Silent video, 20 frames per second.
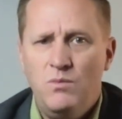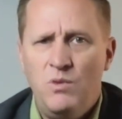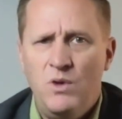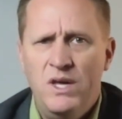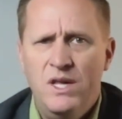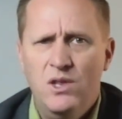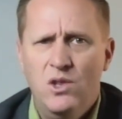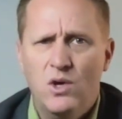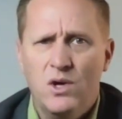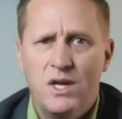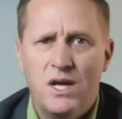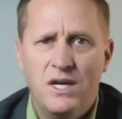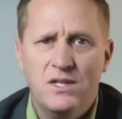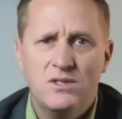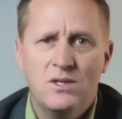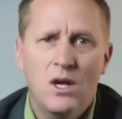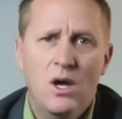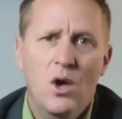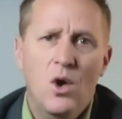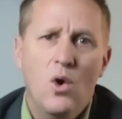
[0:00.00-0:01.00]
And look,
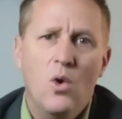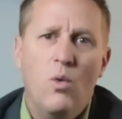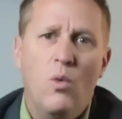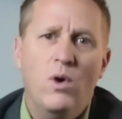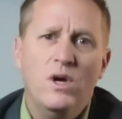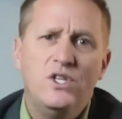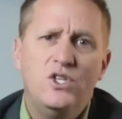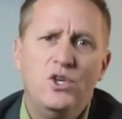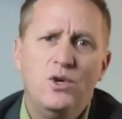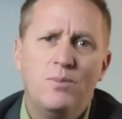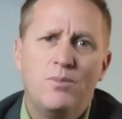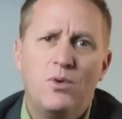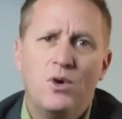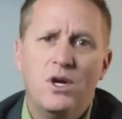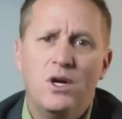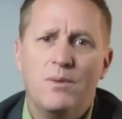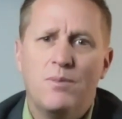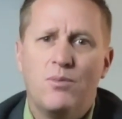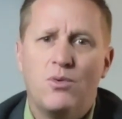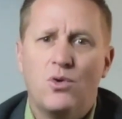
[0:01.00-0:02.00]
guys, once you're
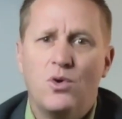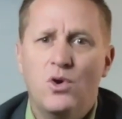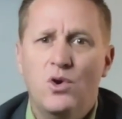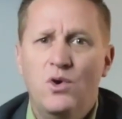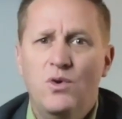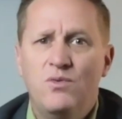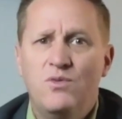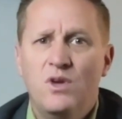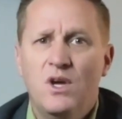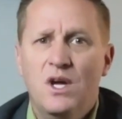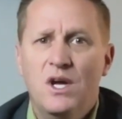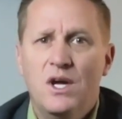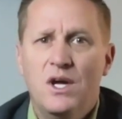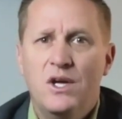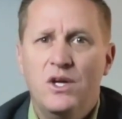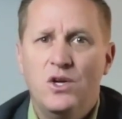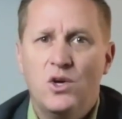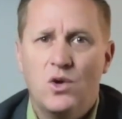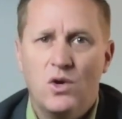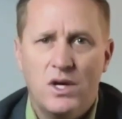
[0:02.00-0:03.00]
pre-approved,
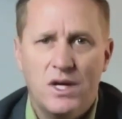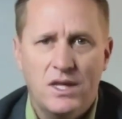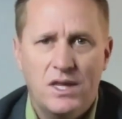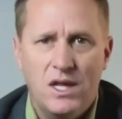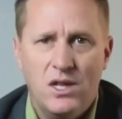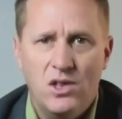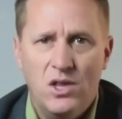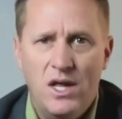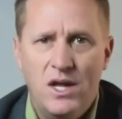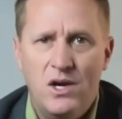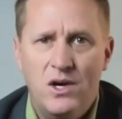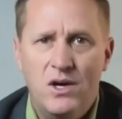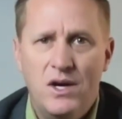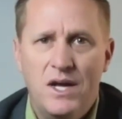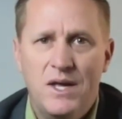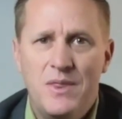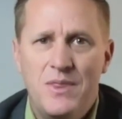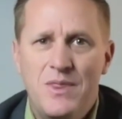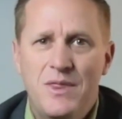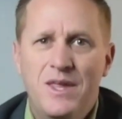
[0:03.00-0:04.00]
you're going to get that letter,
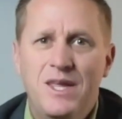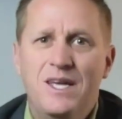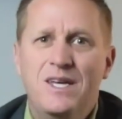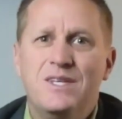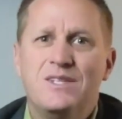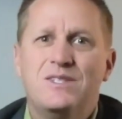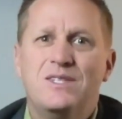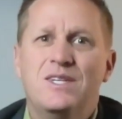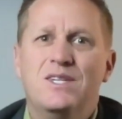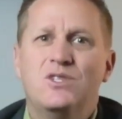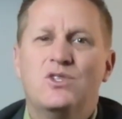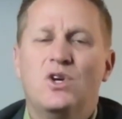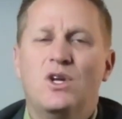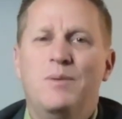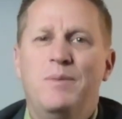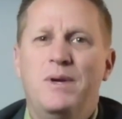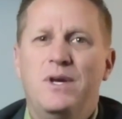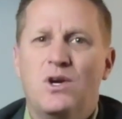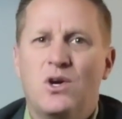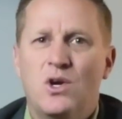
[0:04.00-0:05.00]
and this is going to
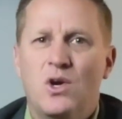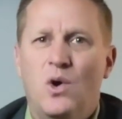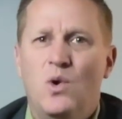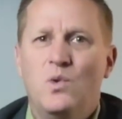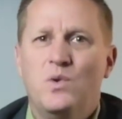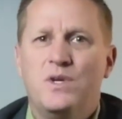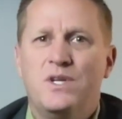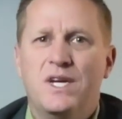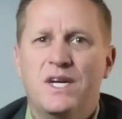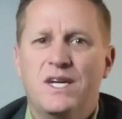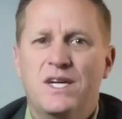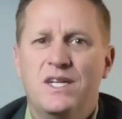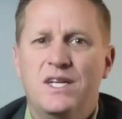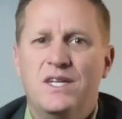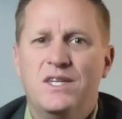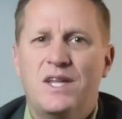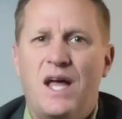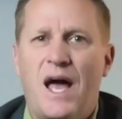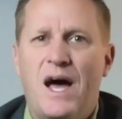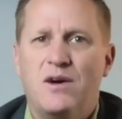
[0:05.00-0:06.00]
be your golden ticket
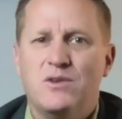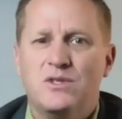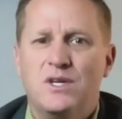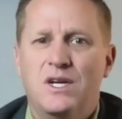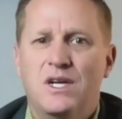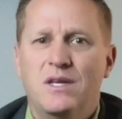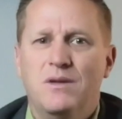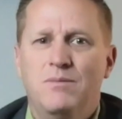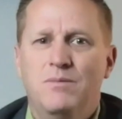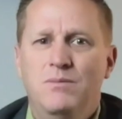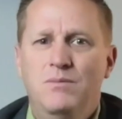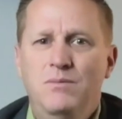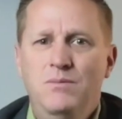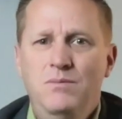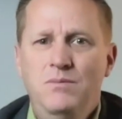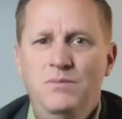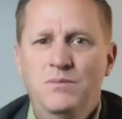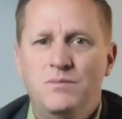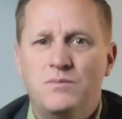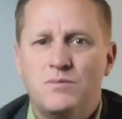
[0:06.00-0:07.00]
into house
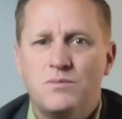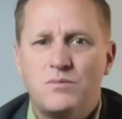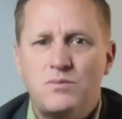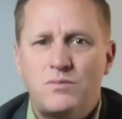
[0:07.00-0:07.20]
hunting.